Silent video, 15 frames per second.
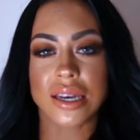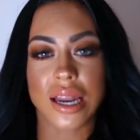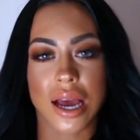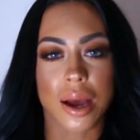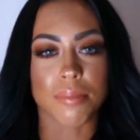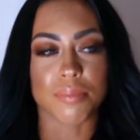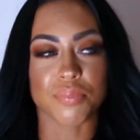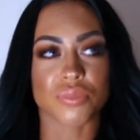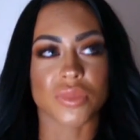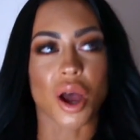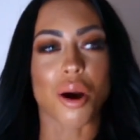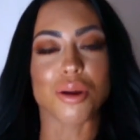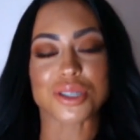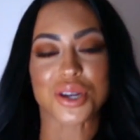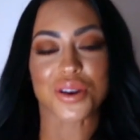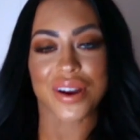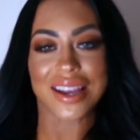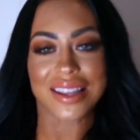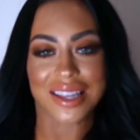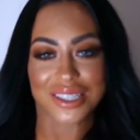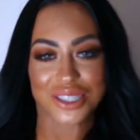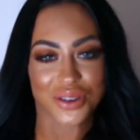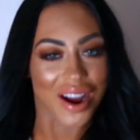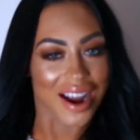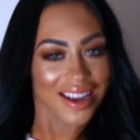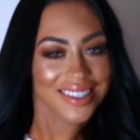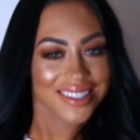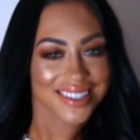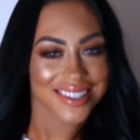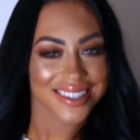End up altering the
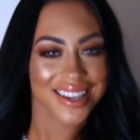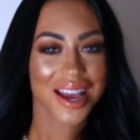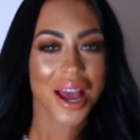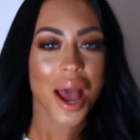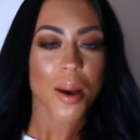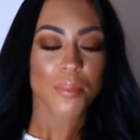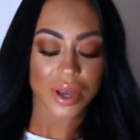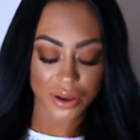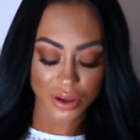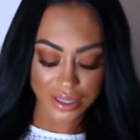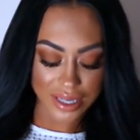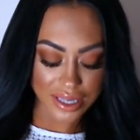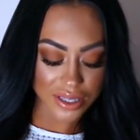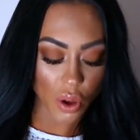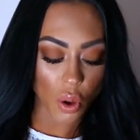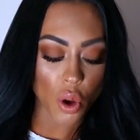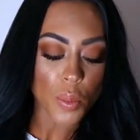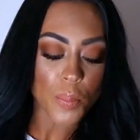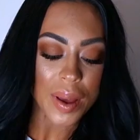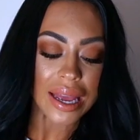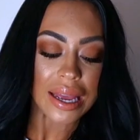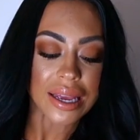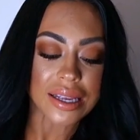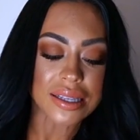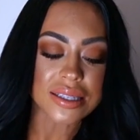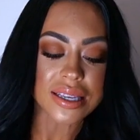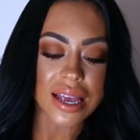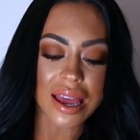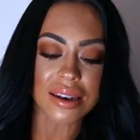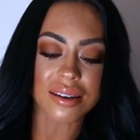dress because it's all
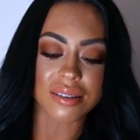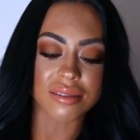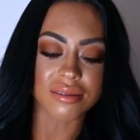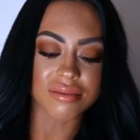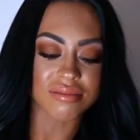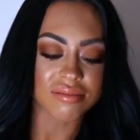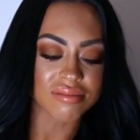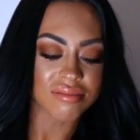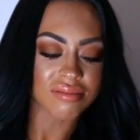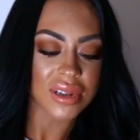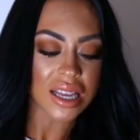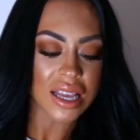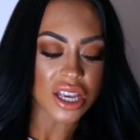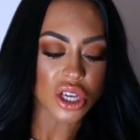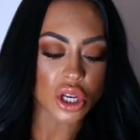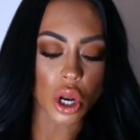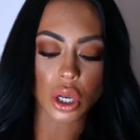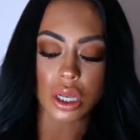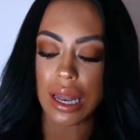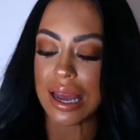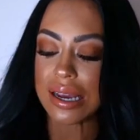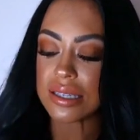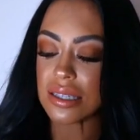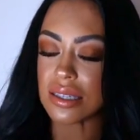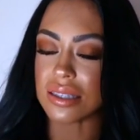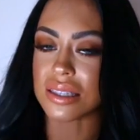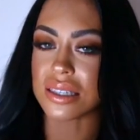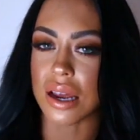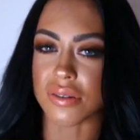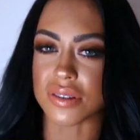beads and, you know, lace and
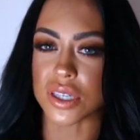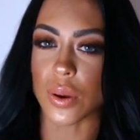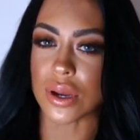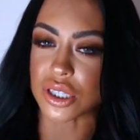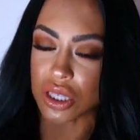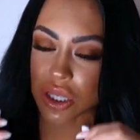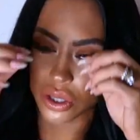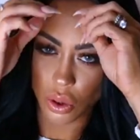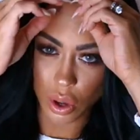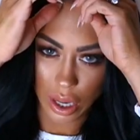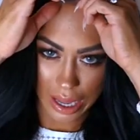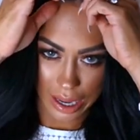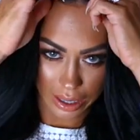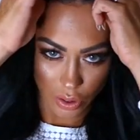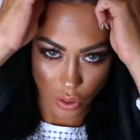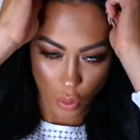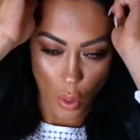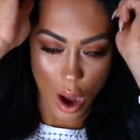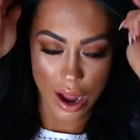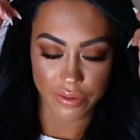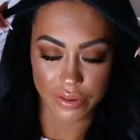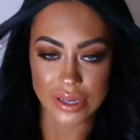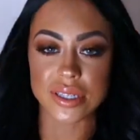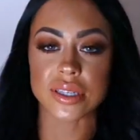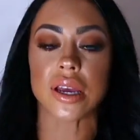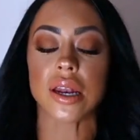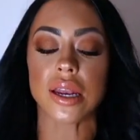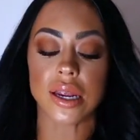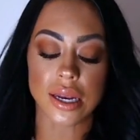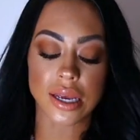stuff. So I just thought like, why risk
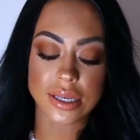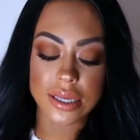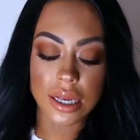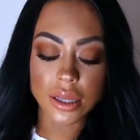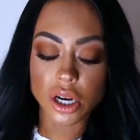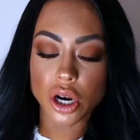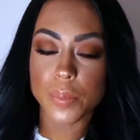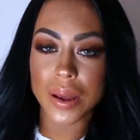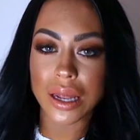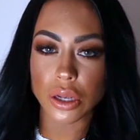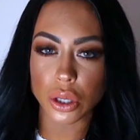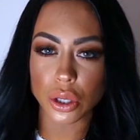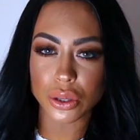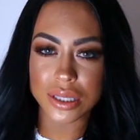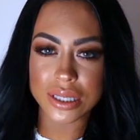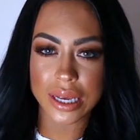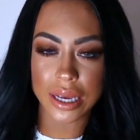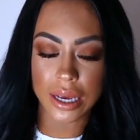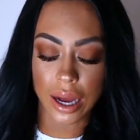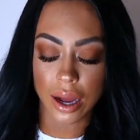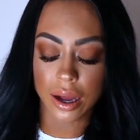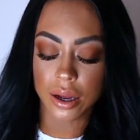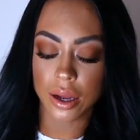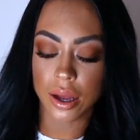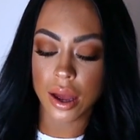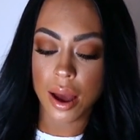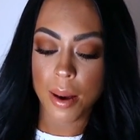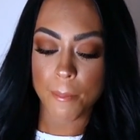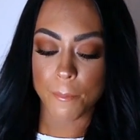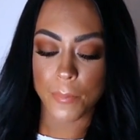it? It is a little bit loose here,
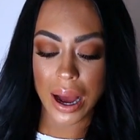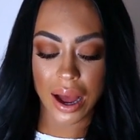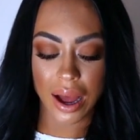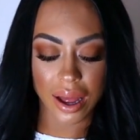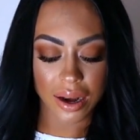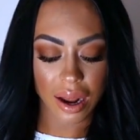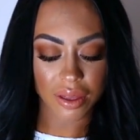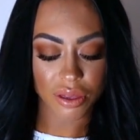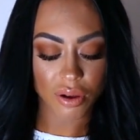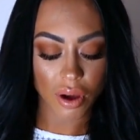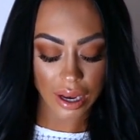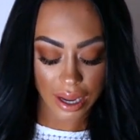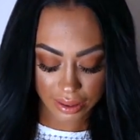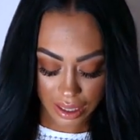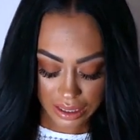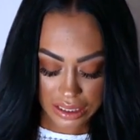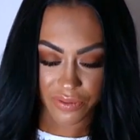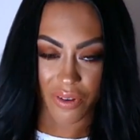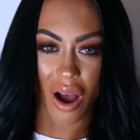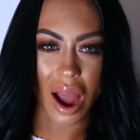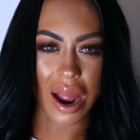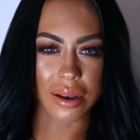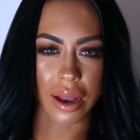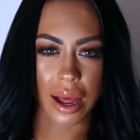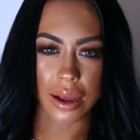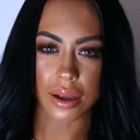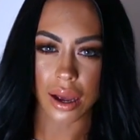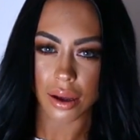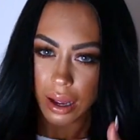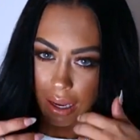but I thought like, that's fine.
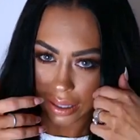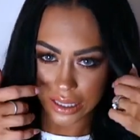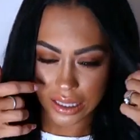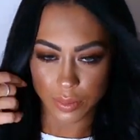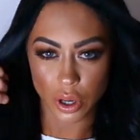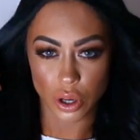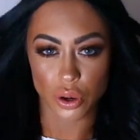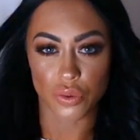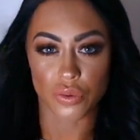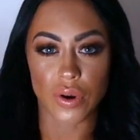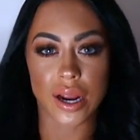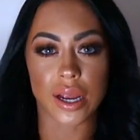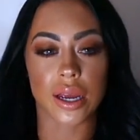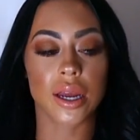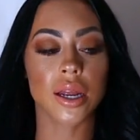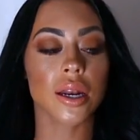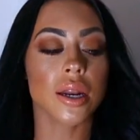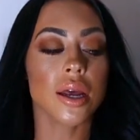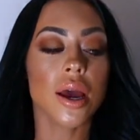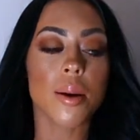Like at least I'm not gonna wreck it.